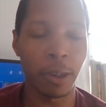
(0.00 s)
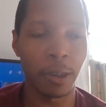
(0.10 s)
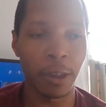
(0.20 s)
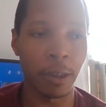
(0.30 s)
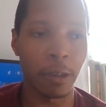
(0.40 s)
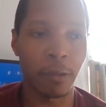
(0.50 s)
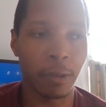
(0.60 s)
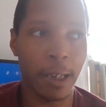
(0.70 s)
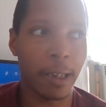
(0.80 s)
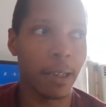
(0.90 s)
And, you
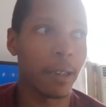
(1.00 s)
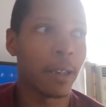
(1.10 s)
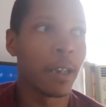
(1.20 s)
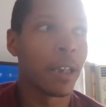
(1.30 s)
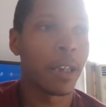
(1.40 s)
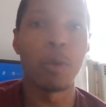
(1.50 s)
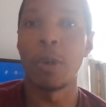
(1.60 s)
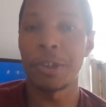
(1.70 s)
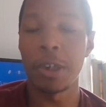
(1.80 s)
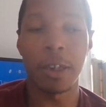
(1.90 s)
know, like, he
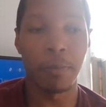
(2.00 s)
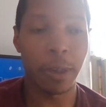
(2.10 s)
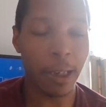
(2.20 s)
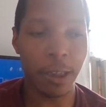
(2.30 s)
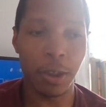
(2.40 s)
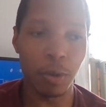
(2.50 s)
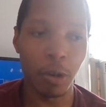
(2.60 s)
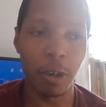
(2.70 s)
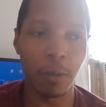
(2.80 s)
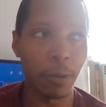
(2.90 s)
wants to sit there and protect his
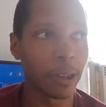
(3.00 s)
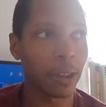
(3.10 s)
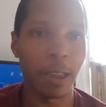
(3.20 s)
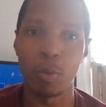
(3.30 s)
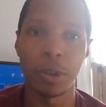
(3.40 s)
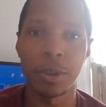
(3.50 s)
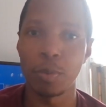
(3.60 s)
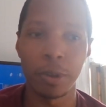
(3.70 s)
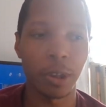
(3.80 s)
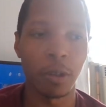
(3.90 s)
daughter, but it's like,
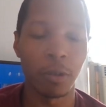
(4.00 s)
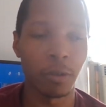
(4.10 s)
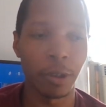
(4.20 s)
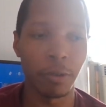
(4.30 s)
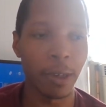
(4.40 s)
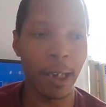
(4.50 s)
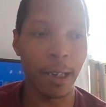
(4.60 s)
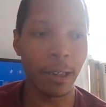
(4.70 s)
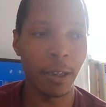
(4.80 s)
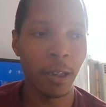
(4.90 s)
what's going on? You
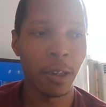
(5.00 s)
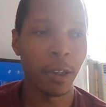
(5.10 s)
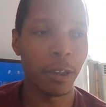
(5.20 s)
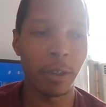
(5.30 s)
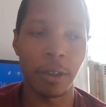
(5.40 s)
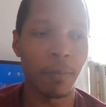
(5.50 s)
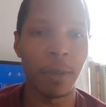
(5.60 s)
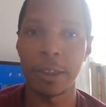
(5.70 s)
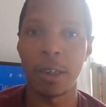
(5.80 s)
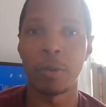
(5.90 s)
got, you know, you
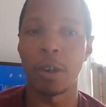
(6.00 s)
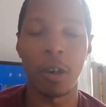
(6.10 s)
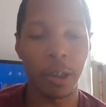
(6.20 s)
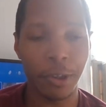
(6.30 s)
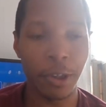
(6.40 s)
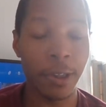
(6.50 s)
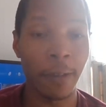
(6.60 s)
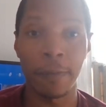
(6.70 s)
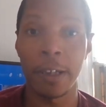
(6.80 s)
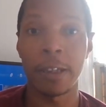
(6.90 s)
mixed up with Austin and
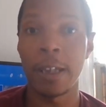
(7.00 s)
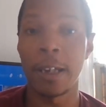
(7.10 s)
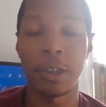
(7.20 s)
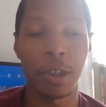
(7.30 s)
stuff like that.